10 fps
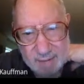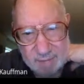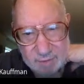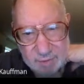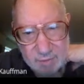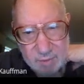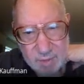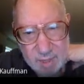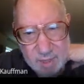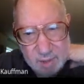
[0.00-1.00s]
to
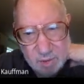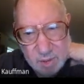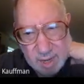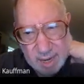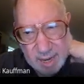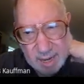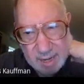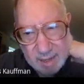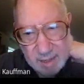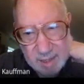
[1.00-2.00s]
look
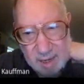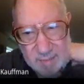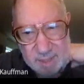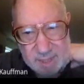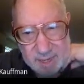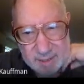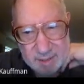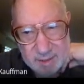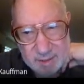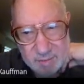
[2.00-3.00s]
at a
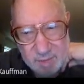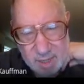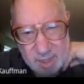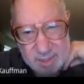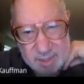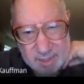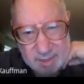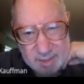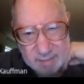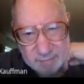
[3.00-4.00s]
commutator when I take
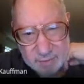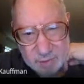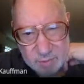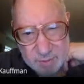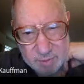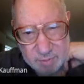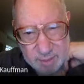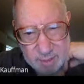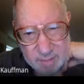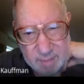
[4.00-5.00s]
the difference
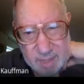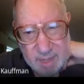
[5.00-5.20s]
between them.